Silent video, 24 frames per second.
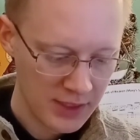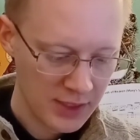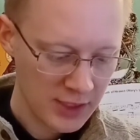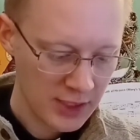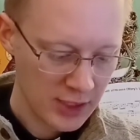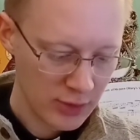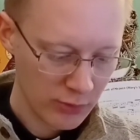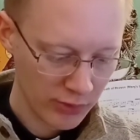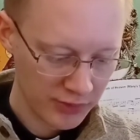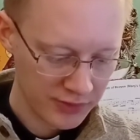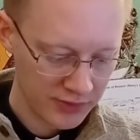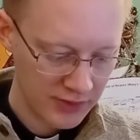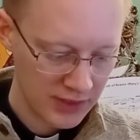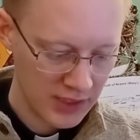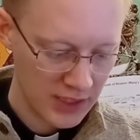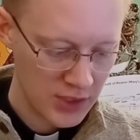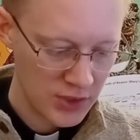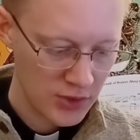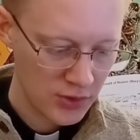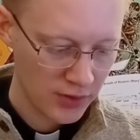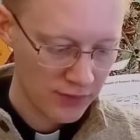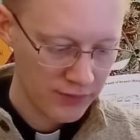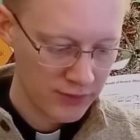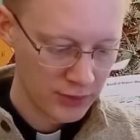It was an
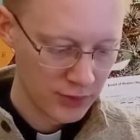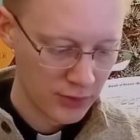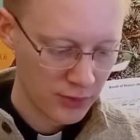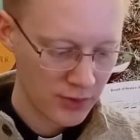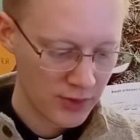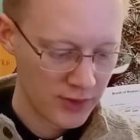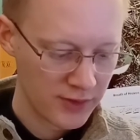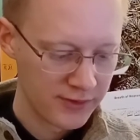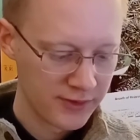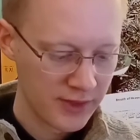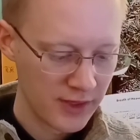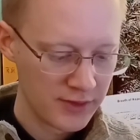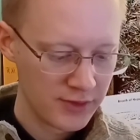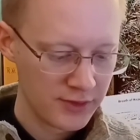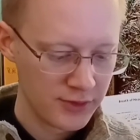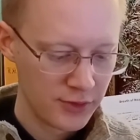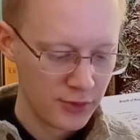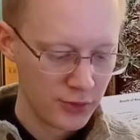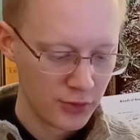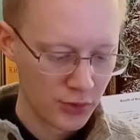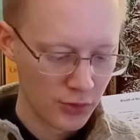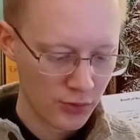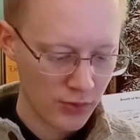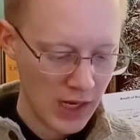angel of the Lord sent
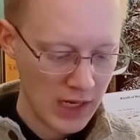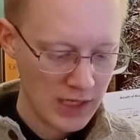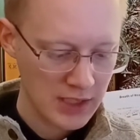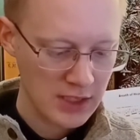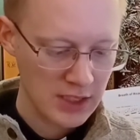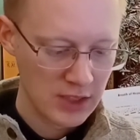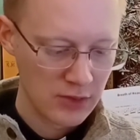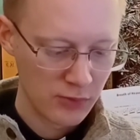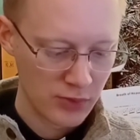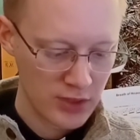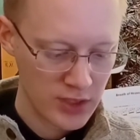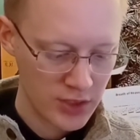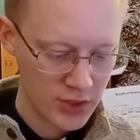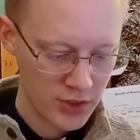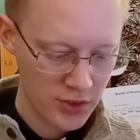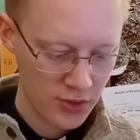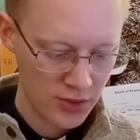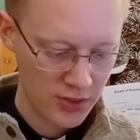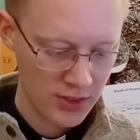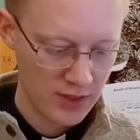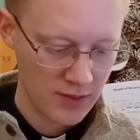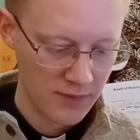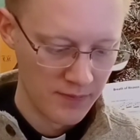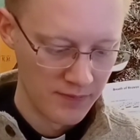to correct and
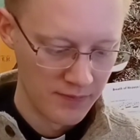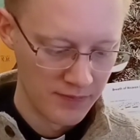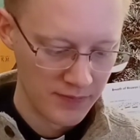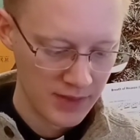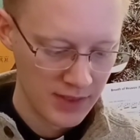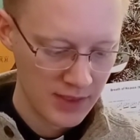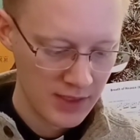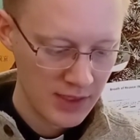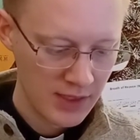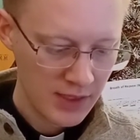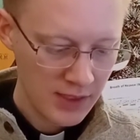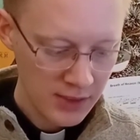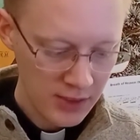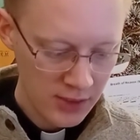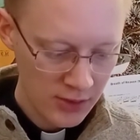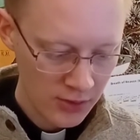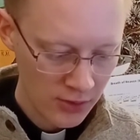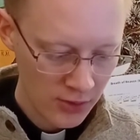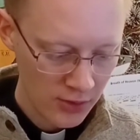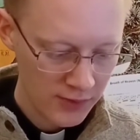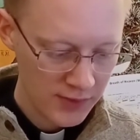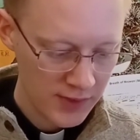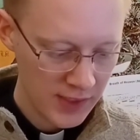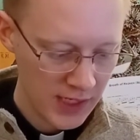reassure him. He
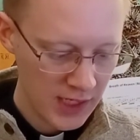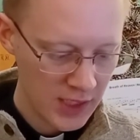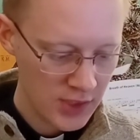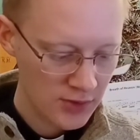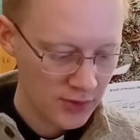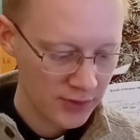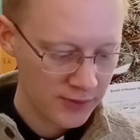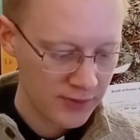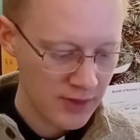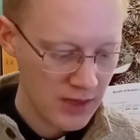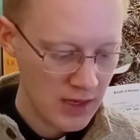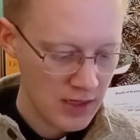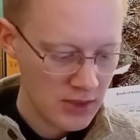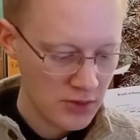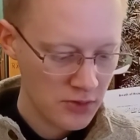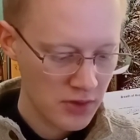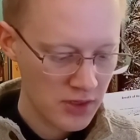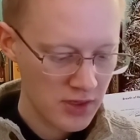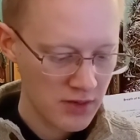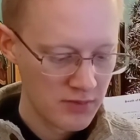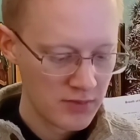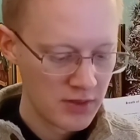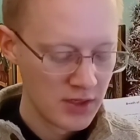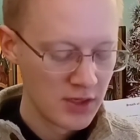heard the angel saying to
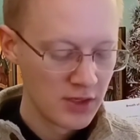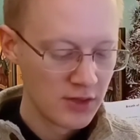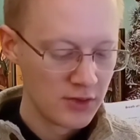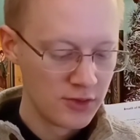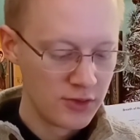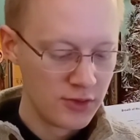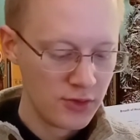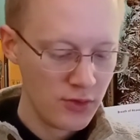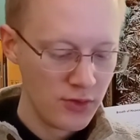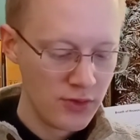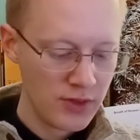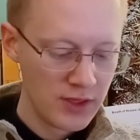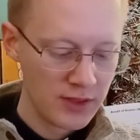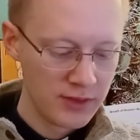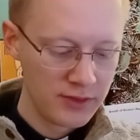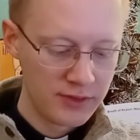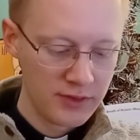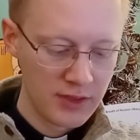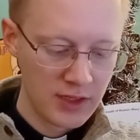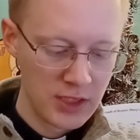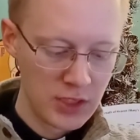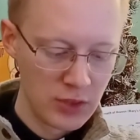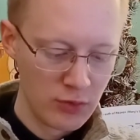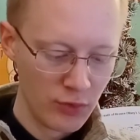him, "Do
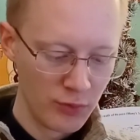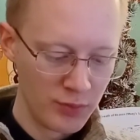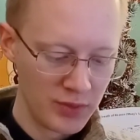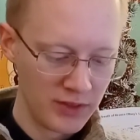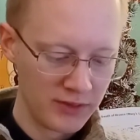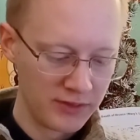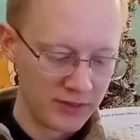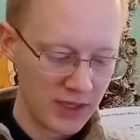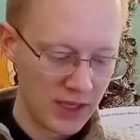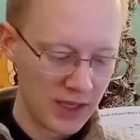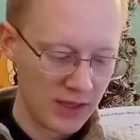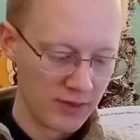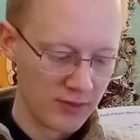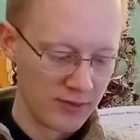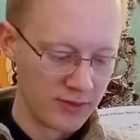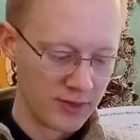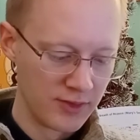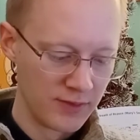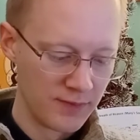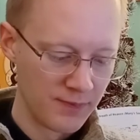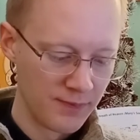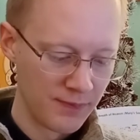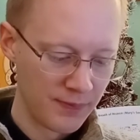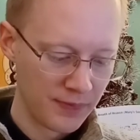this and you will be saved."